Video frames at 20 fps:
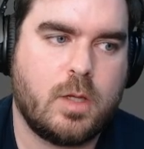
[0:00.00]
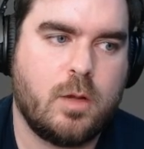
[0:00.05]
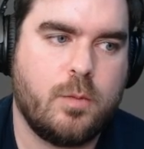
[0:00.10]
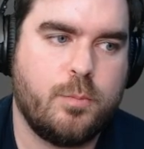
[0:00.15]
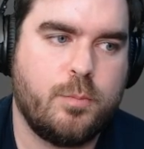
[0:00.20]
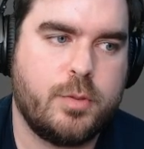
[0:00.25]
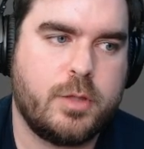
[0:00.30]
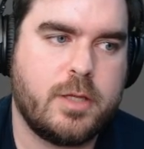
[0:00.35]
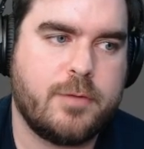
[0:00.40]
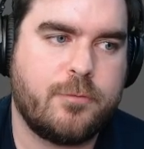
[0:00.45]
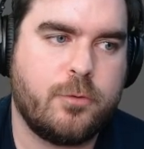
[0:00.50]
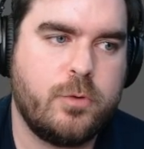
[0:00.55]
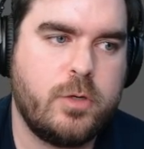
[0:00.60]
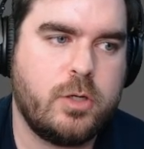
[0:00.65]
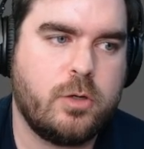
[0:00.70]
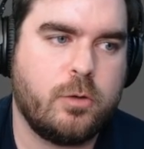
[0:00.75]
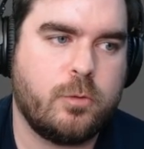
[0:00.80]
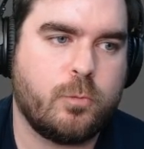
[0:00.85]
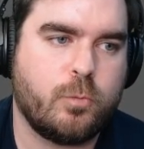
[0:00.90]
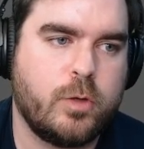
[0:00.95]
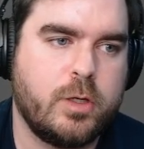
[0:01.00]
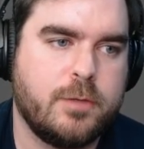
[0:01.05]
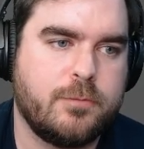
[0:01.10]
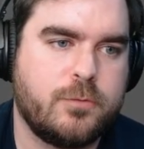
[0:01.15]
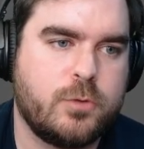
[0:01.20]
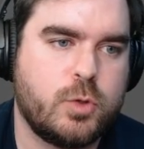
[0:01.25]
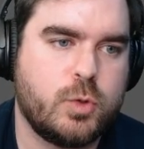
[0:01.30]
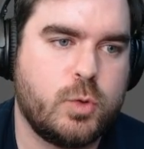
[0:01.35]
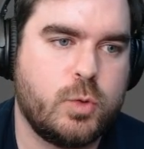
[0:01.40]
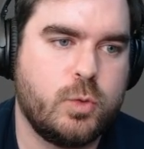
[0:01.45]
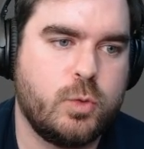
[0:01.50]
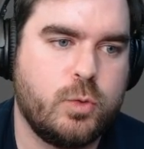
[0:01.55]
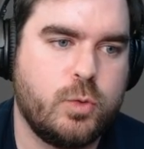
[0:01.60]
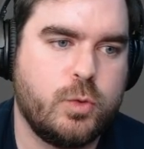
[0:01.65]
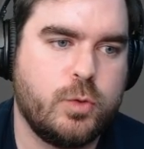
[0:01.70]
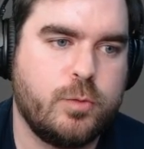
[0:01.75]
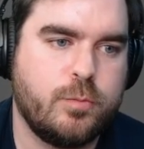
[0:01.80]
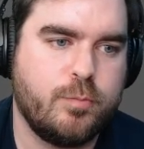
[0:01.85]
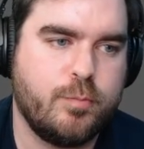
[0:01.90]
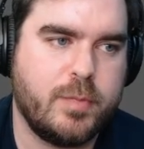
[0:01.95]
But they've already gotten rid of
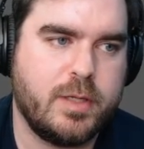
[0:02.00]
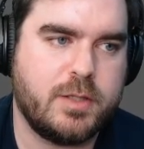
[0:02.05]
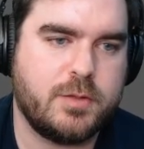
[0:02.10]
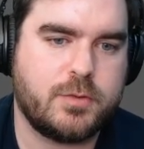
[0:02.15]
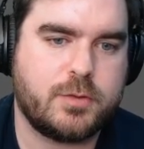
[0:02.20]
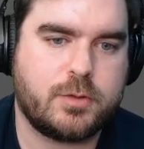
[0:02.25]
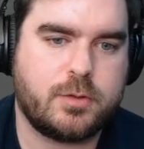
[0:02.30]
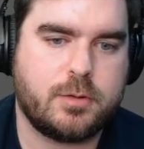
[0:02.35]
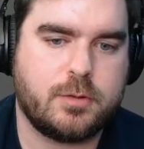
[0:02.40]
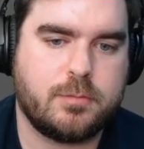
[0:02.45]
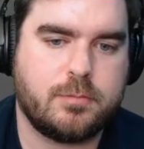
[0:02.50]
2 Minsk.